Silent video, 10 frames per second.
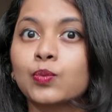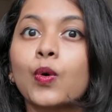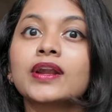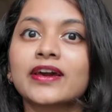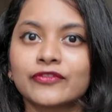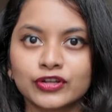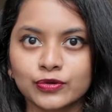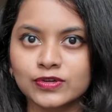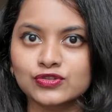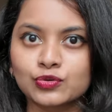whatever
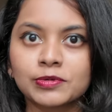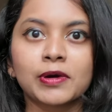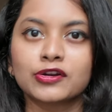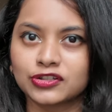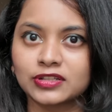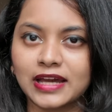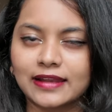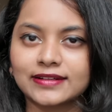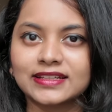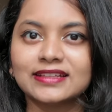you assume about your
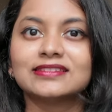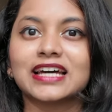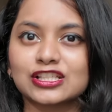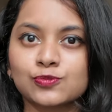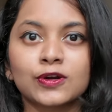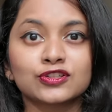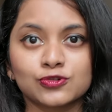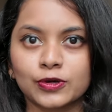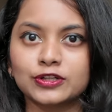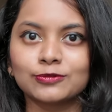reality, that's what it's
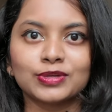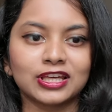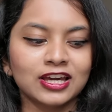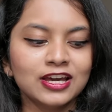going to be.